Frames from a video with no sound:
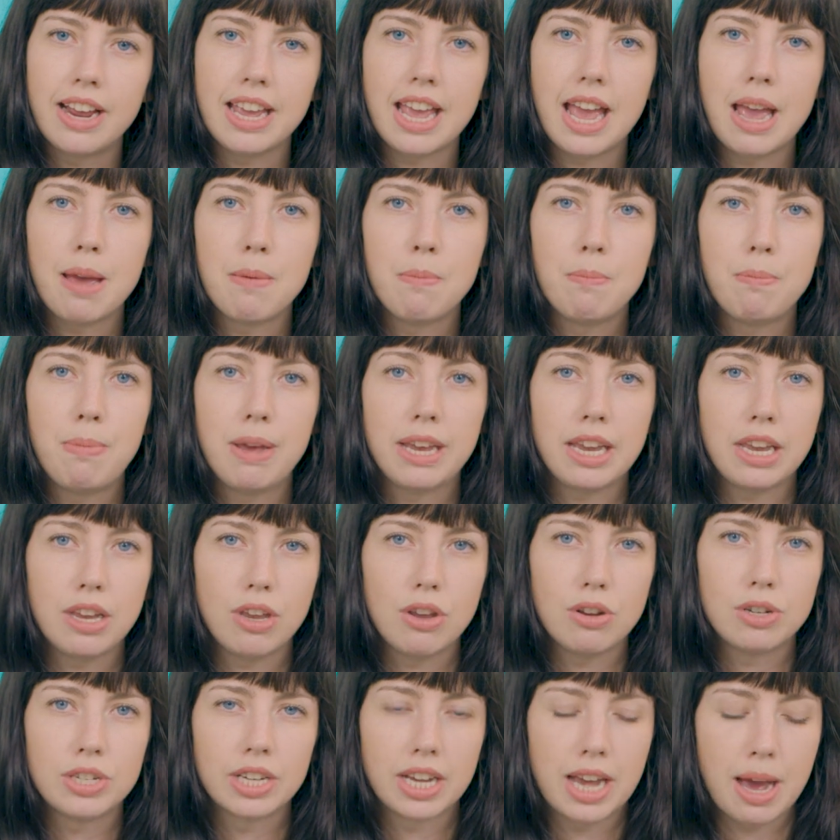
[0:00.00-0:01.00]
I am begging
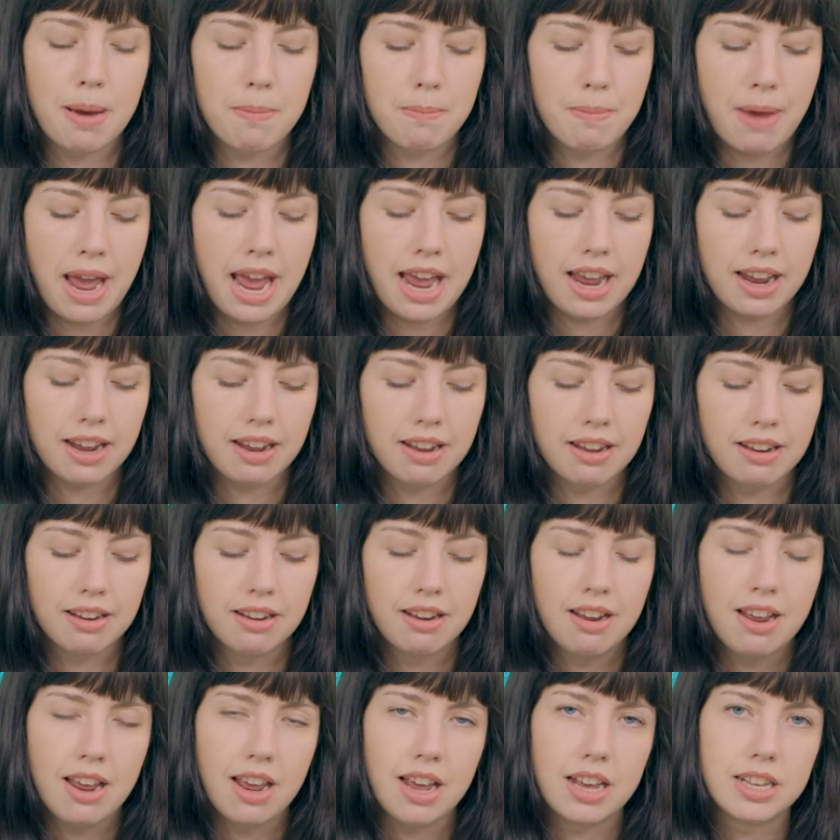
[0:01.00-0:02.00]
you to come back
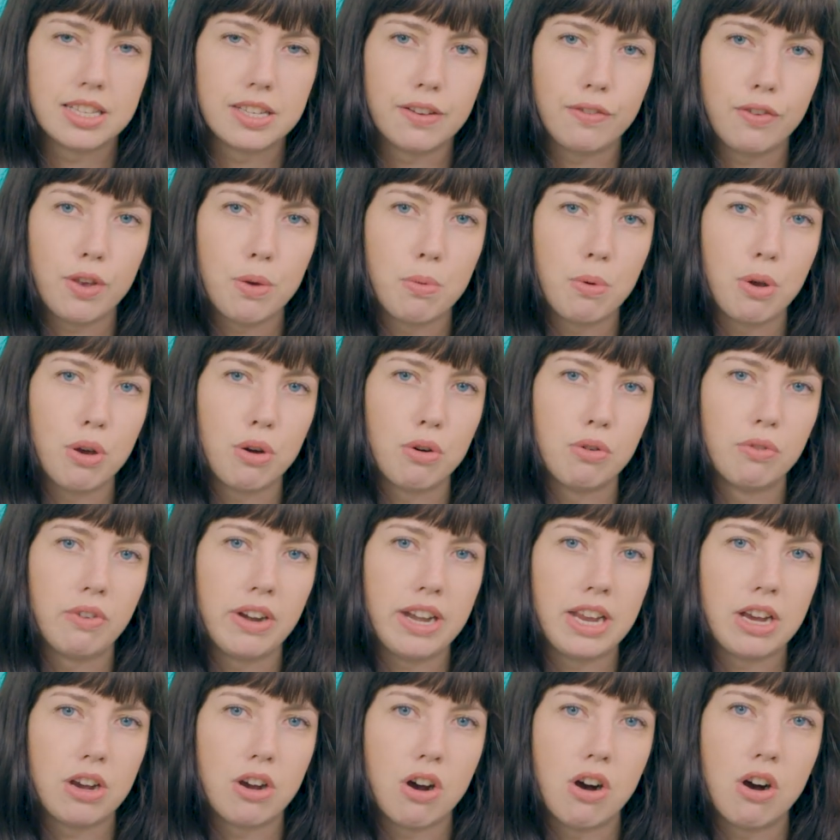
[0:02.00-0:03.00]
as if you were
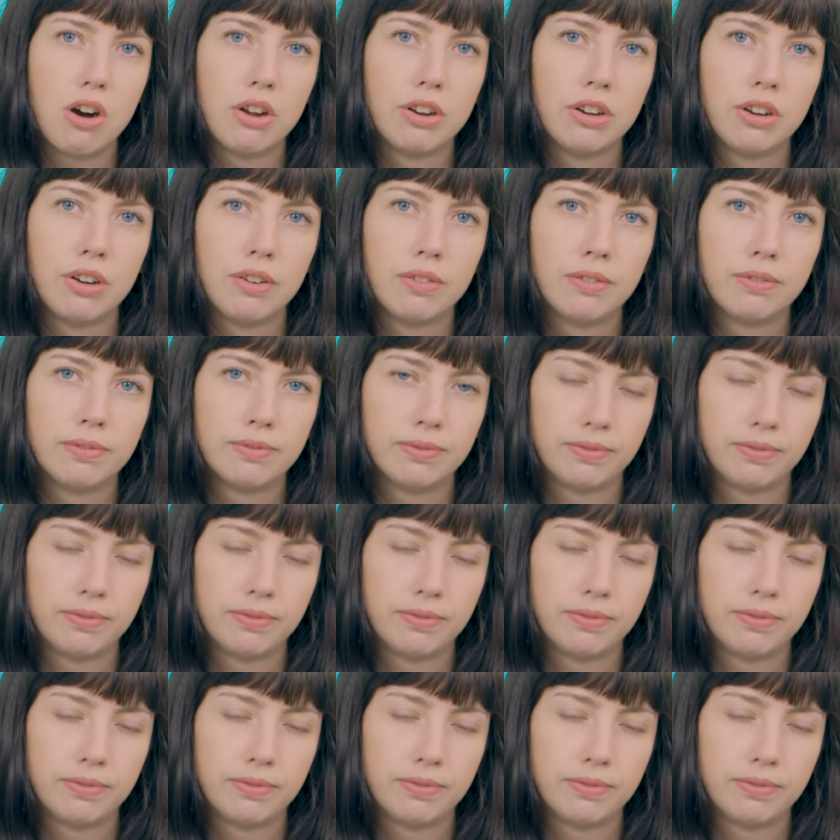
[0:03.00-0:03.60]
already gone.